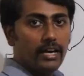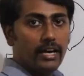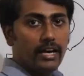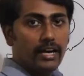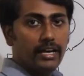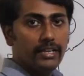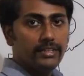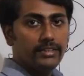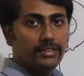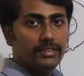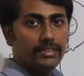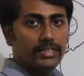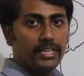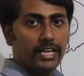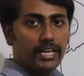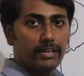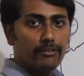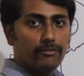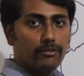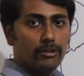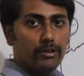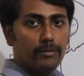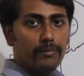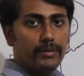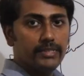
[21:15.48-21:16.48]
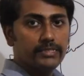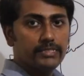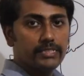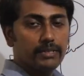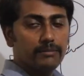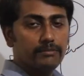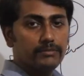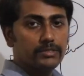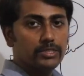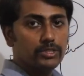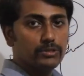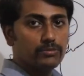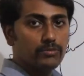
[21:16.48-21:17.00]
And there will be
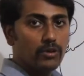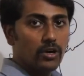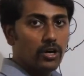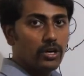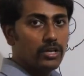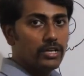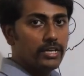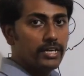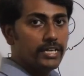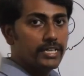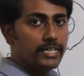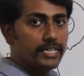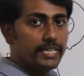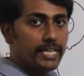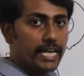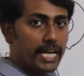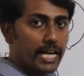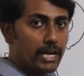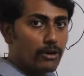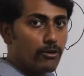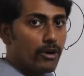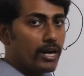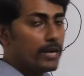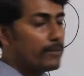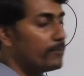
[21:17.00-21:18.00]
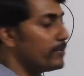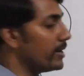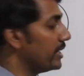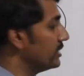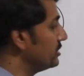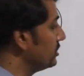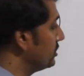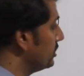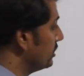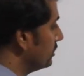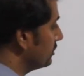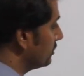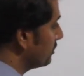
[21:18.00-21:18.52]
some small pterygoid
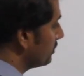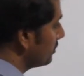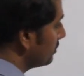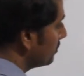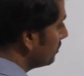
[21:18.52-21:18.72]
branches,